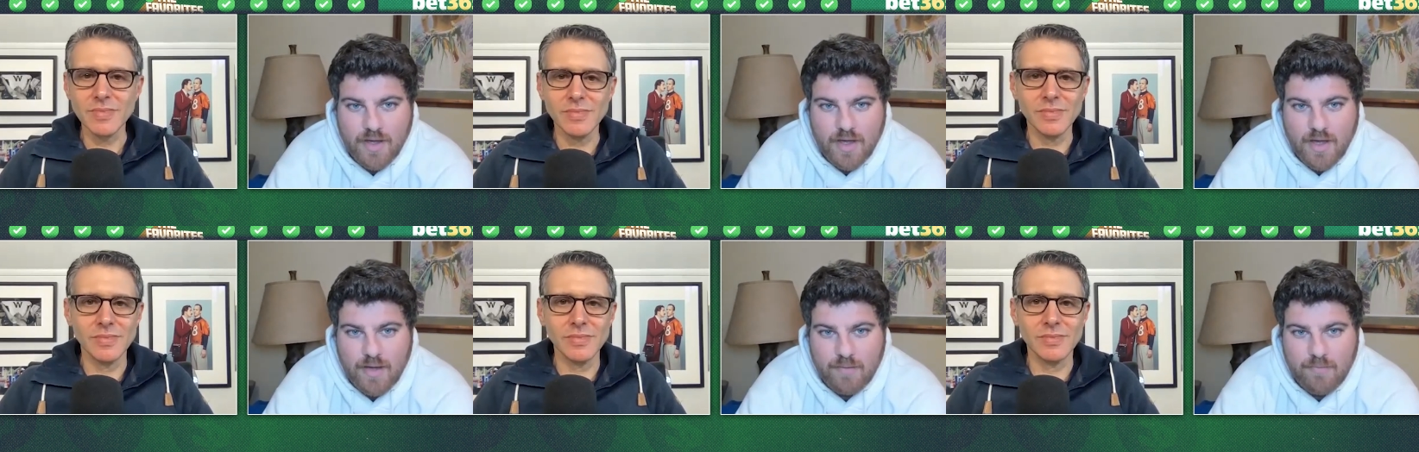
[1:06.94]

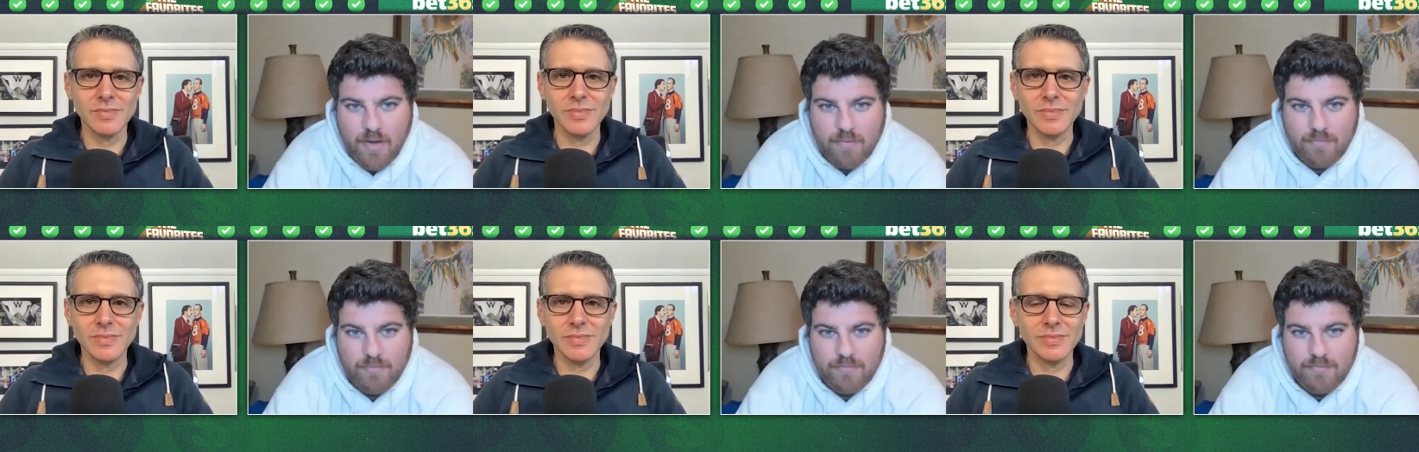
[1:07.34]
Speaker 1: I'm,
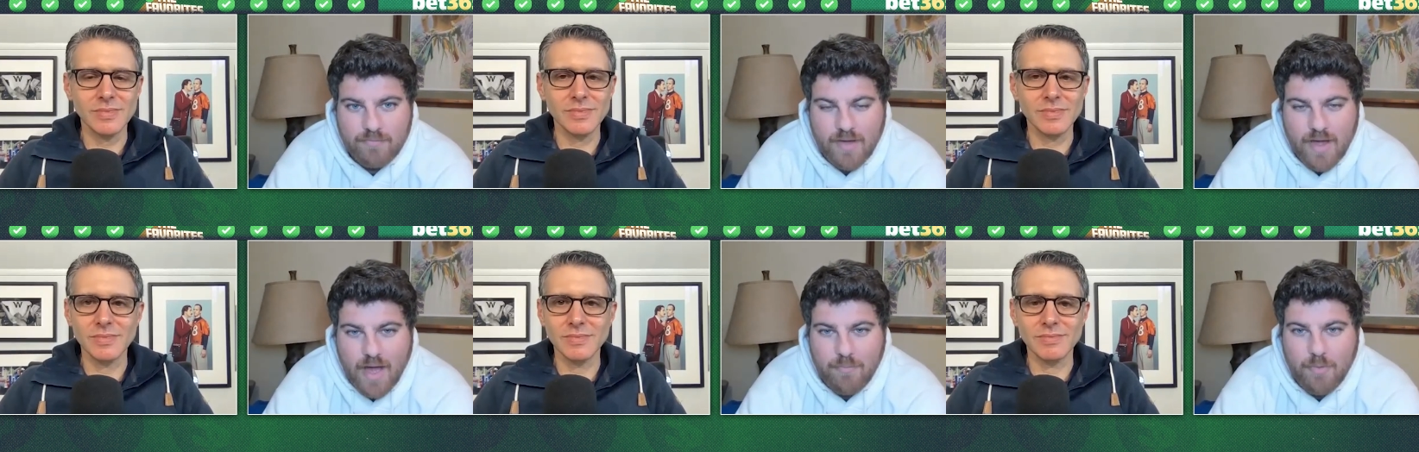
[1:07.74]

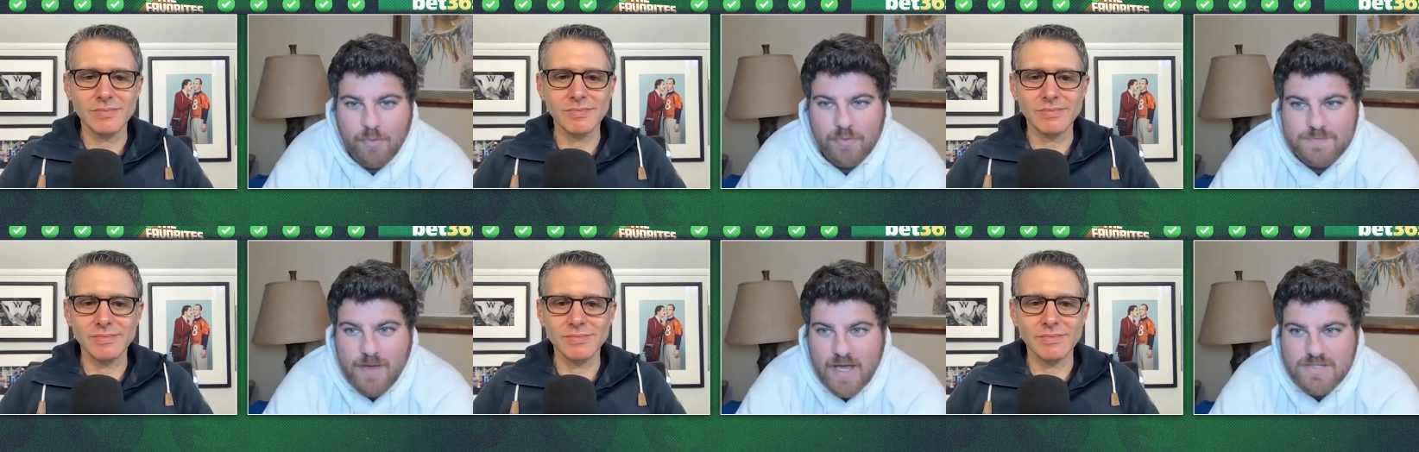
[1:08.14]
I'm
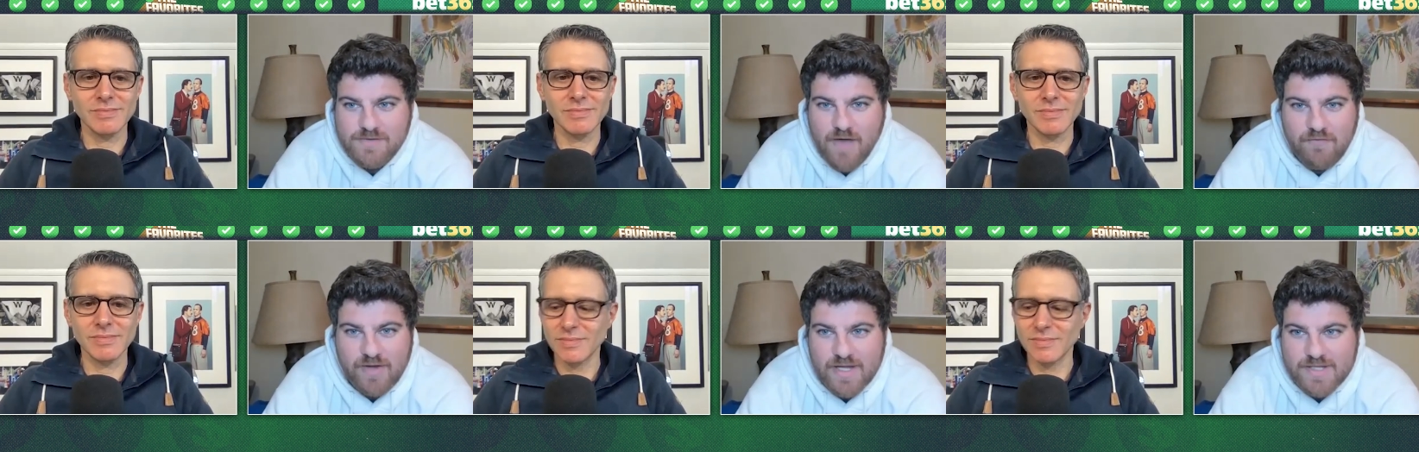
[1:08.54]
almost positive.
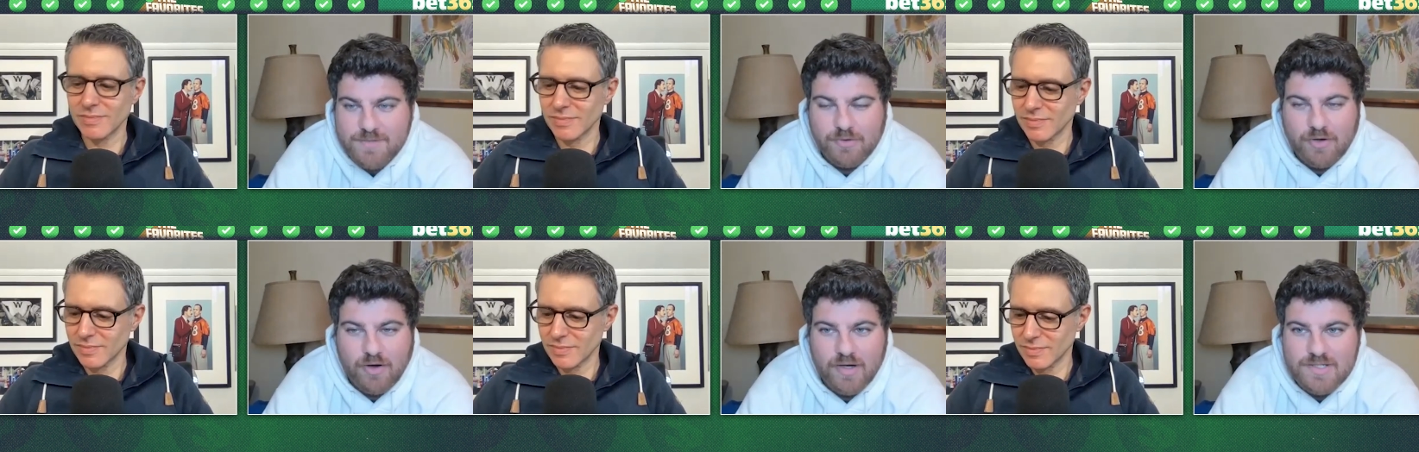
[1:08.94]
Evan had some
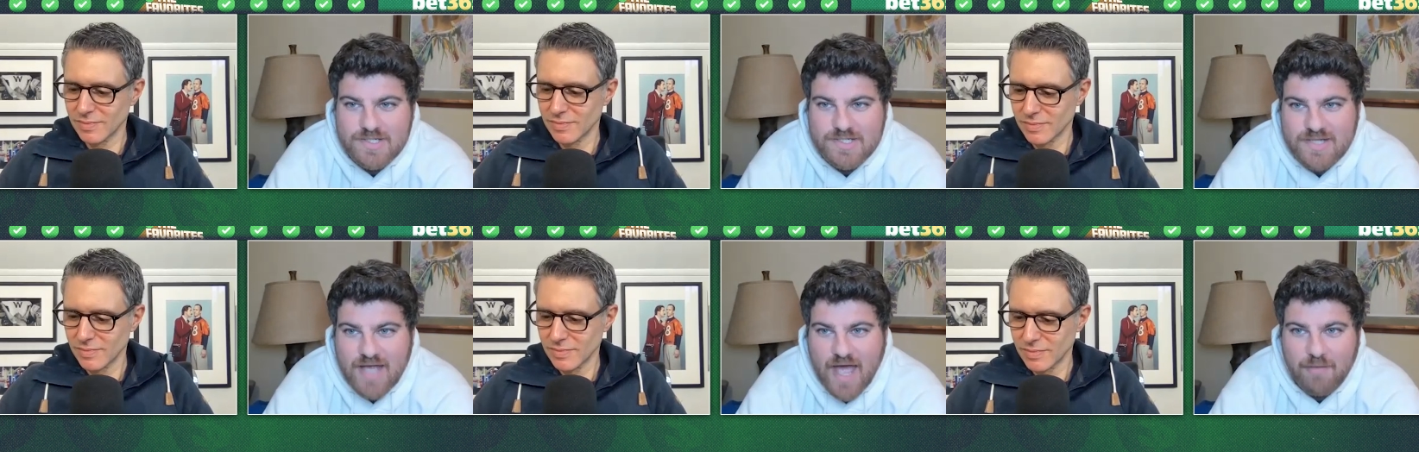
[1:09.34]
crazy
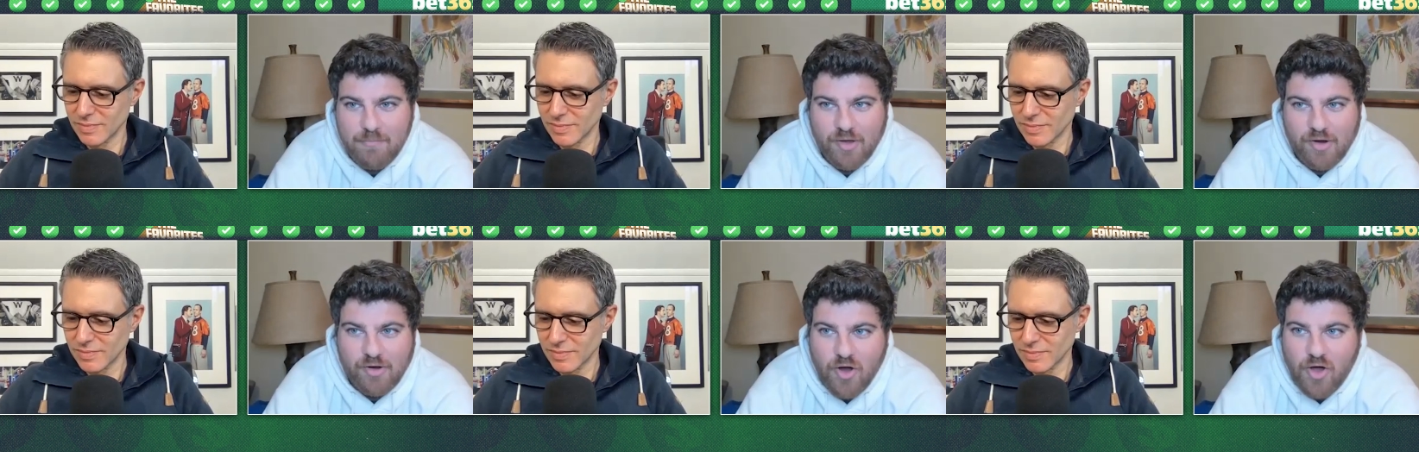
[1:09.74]
stat
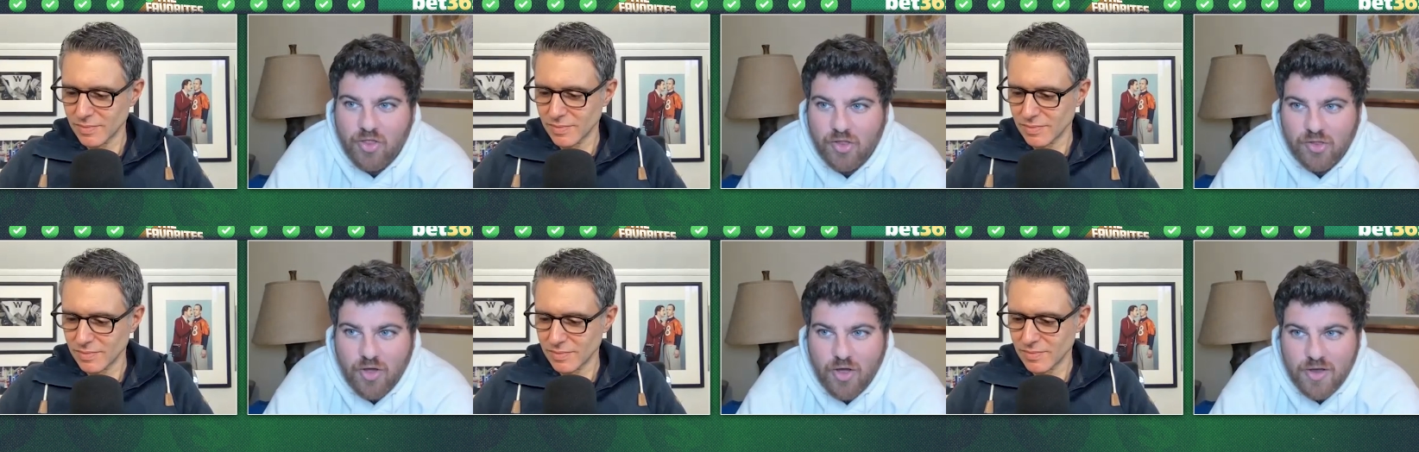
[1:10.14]
about all the
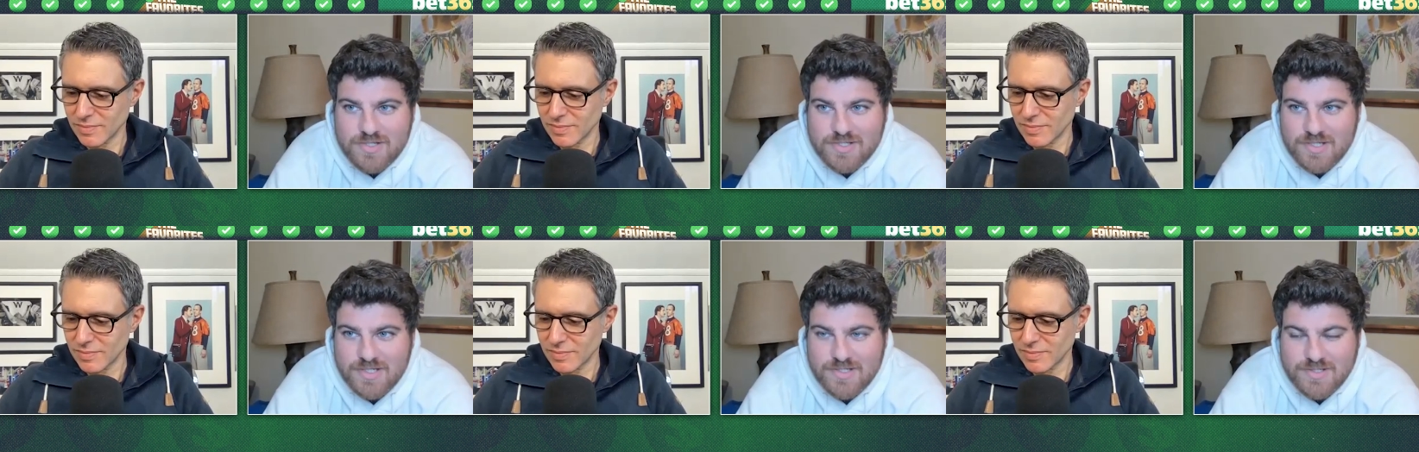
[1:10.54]

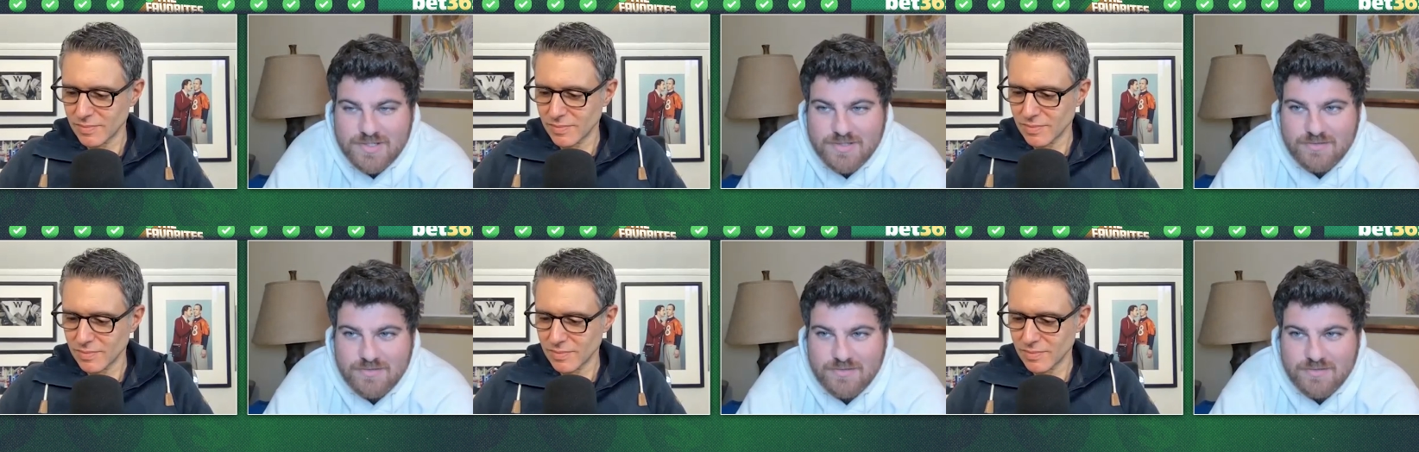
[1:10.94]
losses